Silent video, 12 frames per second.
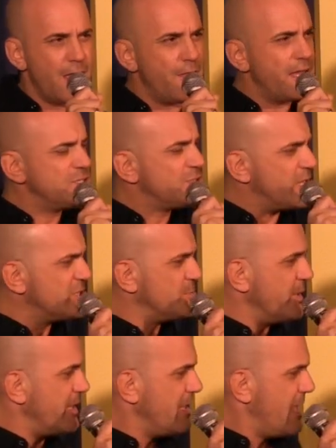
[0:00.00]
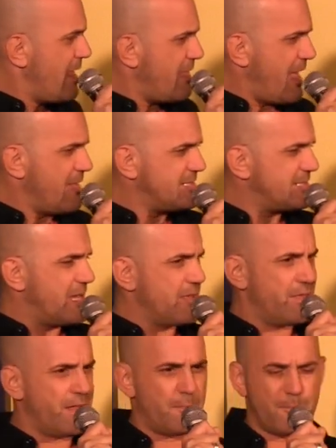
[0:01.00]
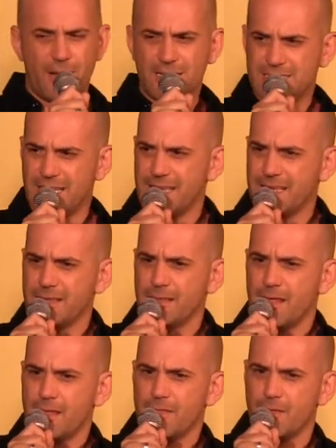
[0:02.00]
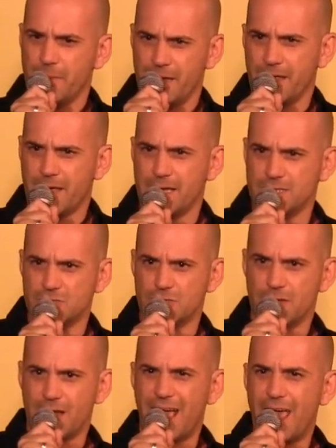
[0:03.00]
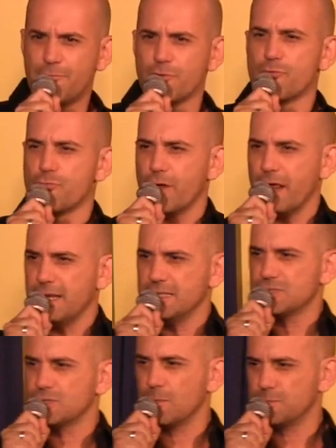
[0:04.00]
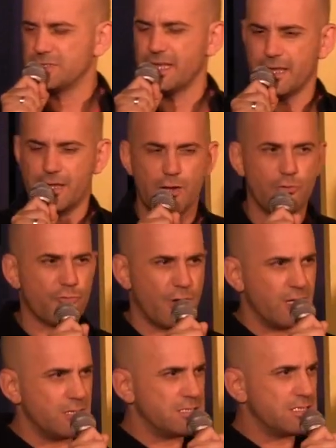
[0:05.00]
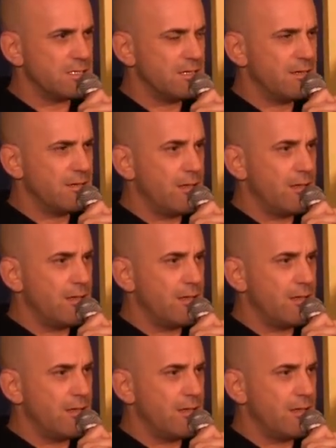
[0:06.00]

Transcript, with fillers: They judge me and say that by taking the medication, I haven't really stopped taking drugs.